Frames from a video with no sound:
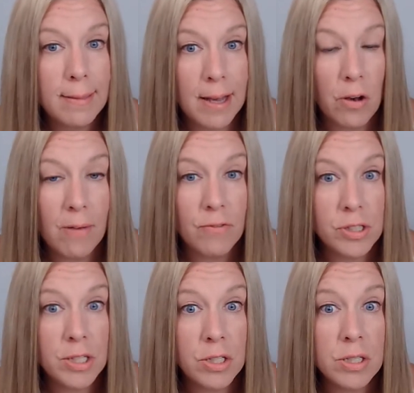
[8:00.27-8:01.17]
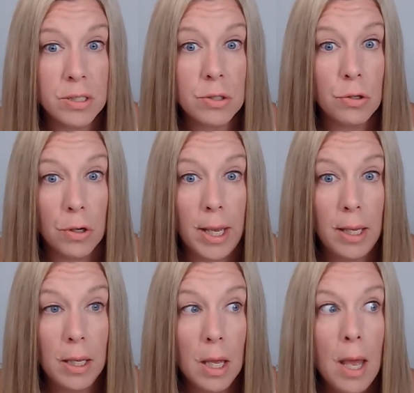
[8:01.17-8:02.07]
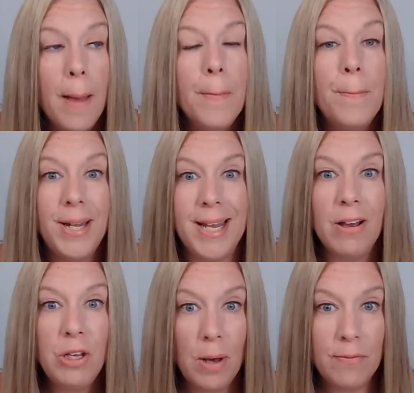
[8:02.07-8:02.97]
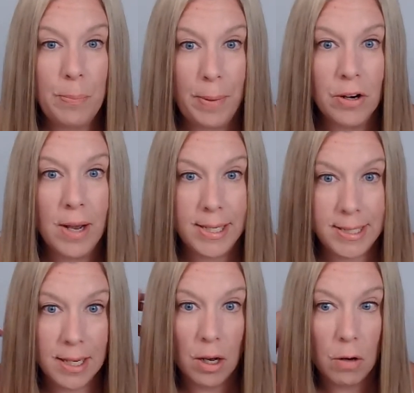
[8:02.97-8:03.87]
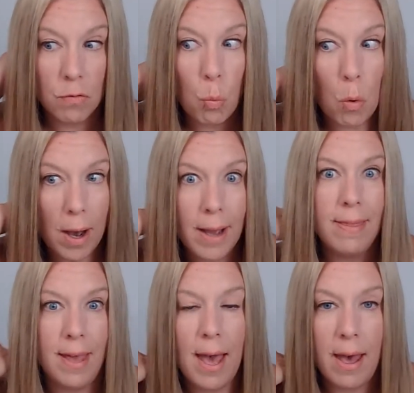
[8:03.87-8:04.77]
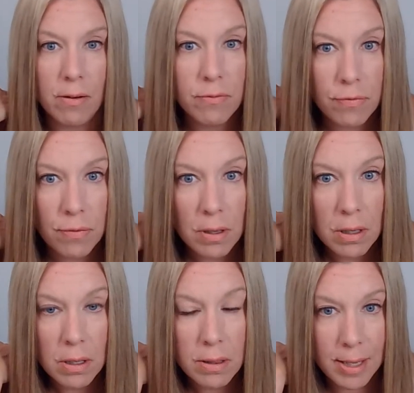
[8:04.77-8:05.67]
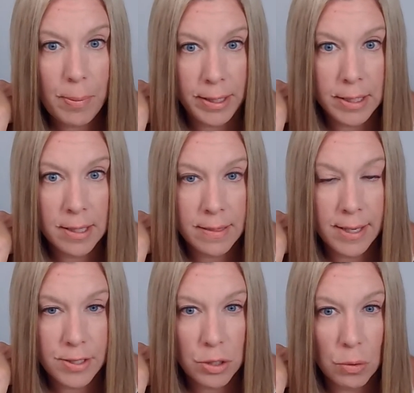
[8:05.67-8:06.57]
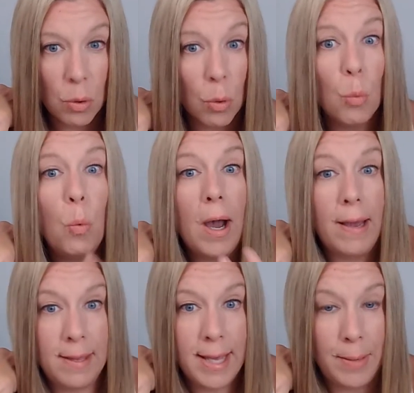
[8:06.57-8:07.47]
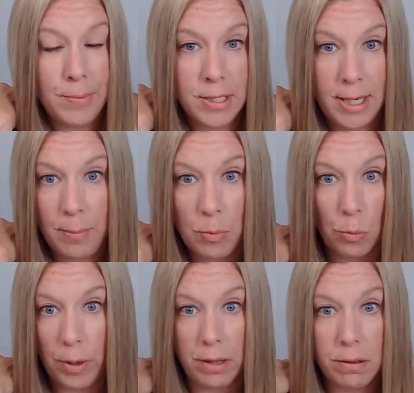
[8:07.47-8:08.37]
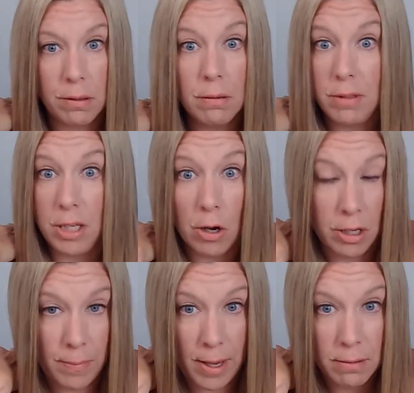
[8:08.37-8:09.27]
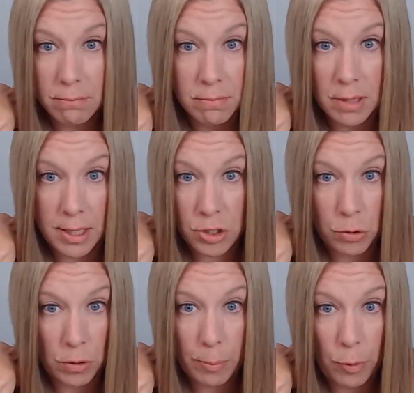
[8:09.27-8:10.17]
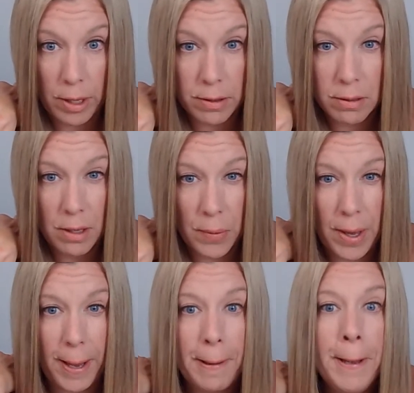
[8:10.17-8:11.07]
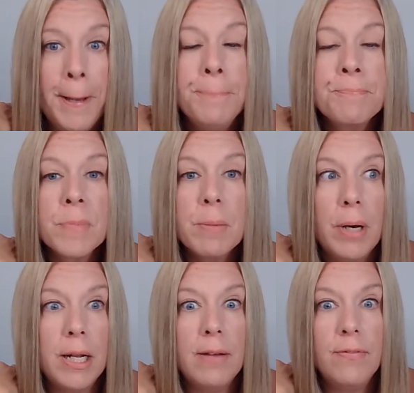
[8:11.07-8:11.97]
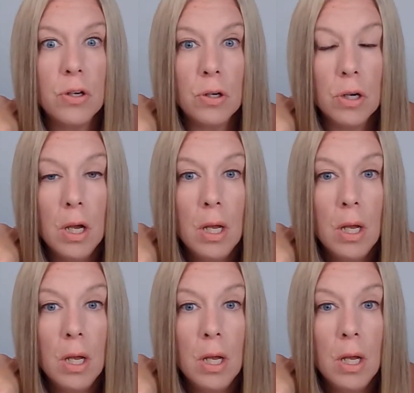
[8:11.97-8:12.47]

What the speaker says: that conversation disagreeing, but now you have a better idea of why they have the opinion that they do or why they came to the table with the argument that they showed up with, okay? But if your